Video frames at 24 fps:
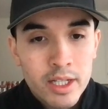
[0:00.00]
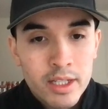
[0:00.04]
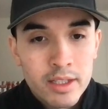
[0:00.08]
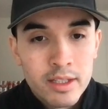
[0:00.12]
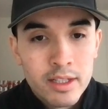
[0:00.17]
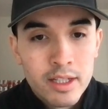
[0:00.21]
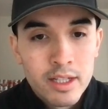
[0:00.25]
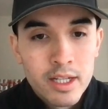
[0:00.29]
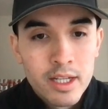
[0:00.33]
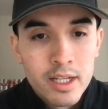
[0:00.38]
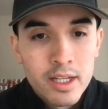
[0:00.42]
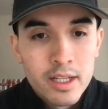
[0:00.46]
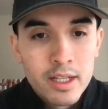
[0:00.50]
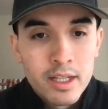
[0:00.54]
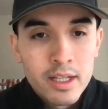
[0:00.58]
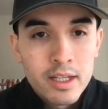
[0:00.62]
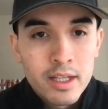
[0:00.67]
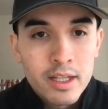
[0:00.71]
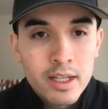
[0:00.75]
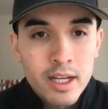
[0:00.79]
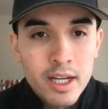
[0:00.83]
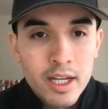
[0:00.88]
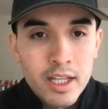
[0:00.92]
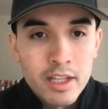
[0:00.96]
yeah. and
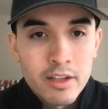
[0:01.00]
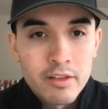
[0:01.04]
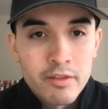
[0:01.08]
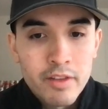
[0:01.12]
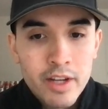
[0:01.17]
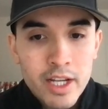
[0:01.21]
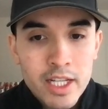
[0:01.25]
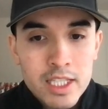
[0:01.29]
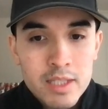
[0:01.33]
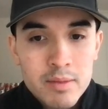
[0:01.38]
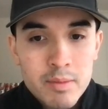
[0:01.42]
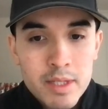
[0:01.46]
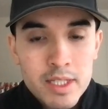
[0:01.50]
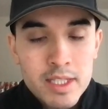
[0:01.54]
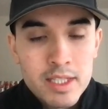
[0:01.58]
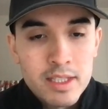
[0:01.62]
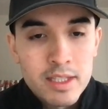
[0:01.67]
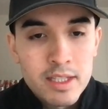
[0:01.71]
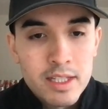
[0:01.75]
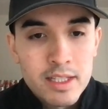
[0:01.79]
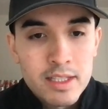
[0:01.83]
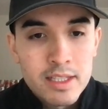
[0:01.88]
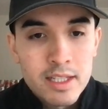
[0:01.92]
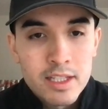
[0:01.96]
uh, the advancements
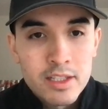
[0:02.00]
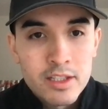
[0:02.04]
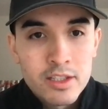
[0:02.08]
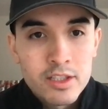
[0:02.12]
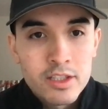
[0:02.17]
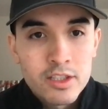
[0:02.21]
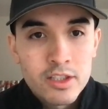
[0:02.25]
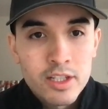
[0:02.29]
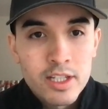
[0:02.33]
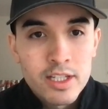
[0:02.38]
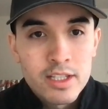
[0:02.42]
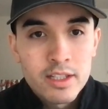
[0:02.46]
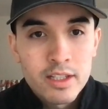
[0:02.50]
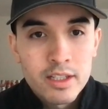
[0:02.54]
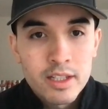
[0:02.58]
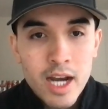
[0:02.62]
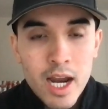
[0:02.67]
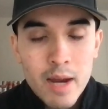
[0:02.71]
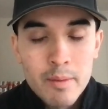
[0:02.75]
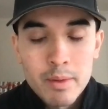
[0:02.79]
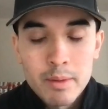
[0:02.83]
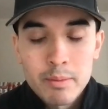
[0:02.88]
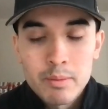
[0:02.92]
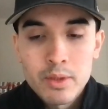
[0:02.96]
in these industries are
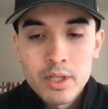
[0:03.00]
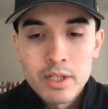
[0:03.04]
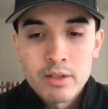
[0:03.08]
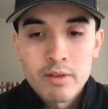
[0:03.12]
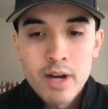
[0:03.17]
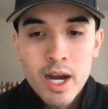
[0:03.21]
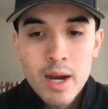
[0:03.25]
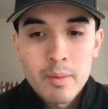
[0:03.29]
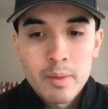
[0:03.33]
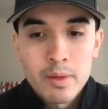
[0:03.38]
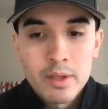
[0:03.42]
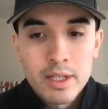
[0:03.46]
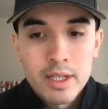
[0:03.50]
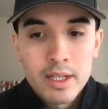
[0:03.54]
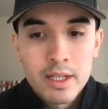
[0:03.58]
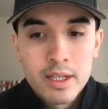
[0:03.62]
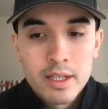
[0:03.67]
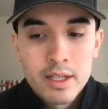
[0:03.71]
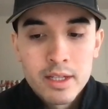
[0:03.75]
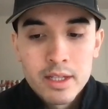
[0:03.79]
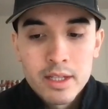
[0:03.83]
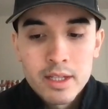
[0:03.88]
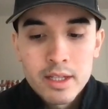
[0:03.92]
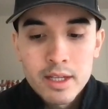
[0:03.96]
happening pretty
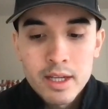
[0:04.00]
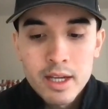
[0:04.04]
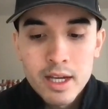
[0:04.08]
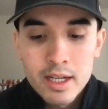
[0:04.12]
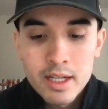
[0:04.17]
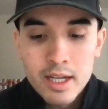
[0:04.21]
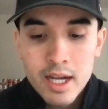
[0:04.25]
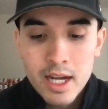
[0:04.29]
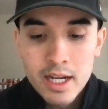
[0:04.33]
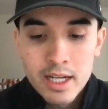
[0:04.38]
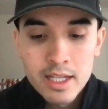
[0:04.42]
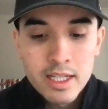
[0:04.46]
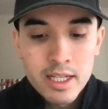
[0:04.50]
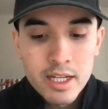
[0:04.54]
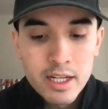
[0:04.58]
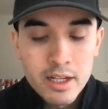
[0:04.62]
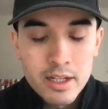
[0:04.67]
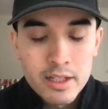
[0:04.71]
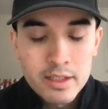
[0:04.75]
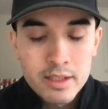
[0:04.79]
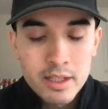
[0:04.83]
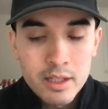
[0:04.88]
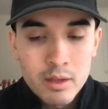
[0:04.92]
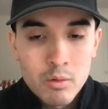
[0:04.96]
rapidly. Uh, kind of
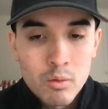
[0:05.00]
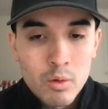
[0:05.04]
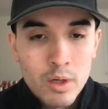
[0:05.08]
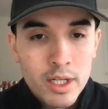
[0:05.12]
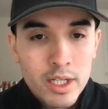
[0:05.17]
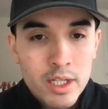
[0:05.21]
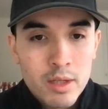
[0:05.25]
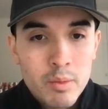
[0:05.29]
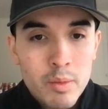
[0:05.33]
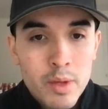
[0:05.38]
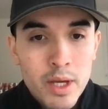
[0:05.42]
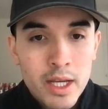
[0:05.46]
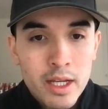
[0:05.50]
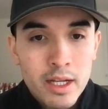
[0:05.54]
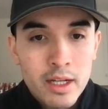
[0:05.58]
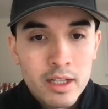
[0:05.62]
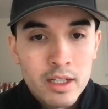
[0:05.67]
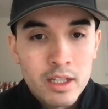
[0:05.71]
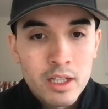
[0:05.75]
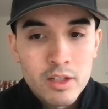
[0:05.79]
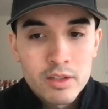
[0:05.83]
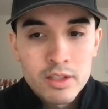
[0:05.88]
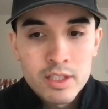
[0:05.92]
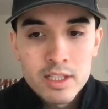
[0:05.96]
curious, like, what are you paying
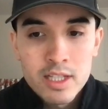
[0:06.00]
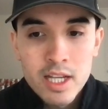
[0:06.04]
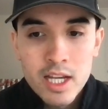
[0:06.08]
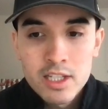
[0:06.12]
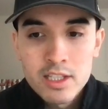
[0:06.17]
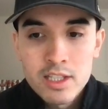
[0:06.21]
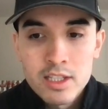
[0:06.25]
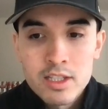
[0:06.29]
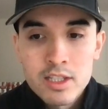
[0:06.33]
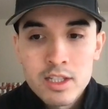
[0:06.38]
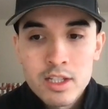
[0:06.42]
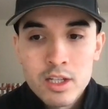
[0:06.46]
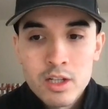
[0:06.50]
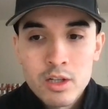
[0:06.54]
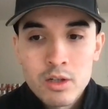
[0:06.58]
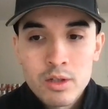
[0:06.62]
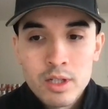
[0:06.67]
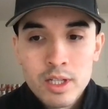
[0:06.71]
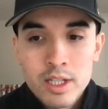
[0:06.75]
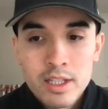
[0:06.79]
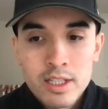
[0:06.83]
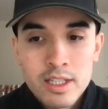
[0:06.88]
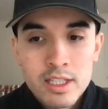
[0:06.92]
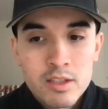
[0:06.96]
close attention to
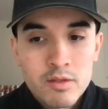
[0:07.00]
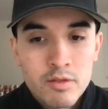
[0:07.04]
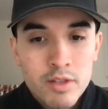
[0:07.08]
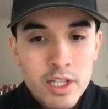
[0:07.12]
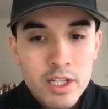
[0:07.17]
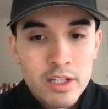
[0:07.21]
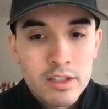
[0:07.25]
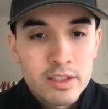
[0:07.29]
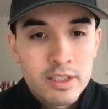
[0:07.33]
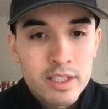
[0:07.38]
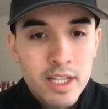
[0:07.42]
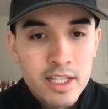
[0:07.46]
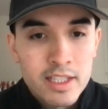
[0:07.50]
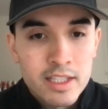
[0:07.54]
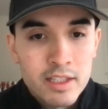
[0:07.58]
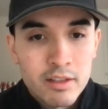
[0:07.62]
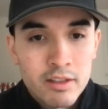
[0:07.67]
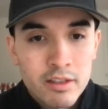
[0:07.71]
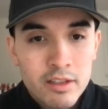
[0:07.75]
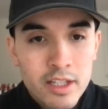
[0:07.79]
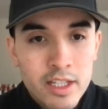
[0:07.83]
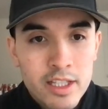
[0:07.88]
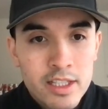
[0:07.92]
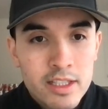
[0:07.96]
in these fields as it
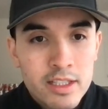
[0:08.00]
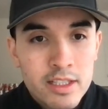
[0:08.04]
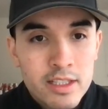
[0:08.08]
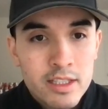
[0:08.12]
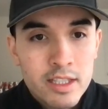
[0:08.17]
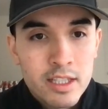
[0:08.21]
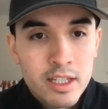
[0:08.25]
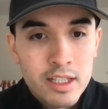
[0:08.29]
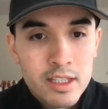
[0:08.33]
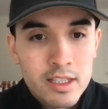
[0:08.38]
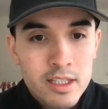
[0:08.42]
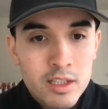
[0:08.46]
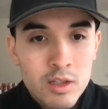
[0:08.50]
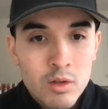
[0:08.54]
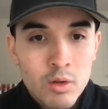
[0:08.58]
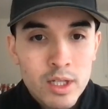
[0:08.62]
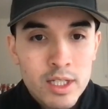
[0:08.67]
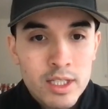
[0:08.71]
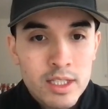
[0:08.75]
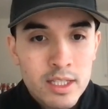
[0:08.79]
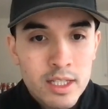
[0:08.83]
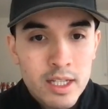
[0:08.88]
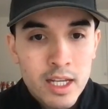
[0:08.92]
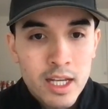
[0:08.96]
relates to
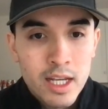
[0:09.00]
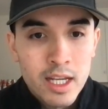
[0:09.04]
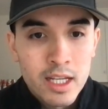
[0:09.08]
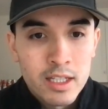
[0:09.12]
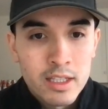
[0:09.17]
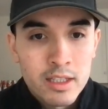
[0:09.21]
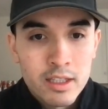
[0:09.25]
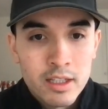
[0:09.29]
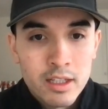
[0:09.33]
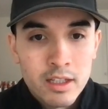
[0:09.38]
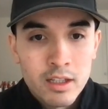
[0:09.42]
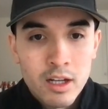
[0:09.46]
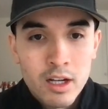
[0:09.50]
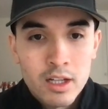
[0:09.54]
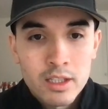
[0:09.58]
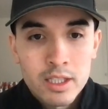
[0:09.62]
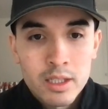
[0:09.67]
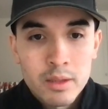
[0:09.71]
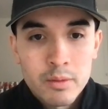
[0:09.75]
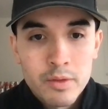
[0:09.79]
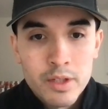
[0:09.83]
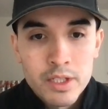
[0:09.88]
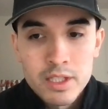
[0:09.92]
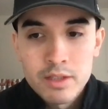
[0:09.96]
Squint and your long
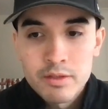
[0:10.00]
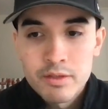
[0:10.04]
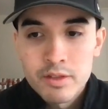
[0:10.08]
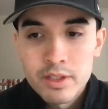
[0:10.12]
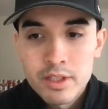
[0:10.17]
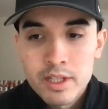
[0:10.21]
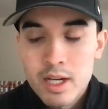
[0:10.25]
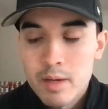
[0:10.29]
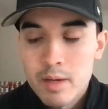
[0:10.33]
term vision for the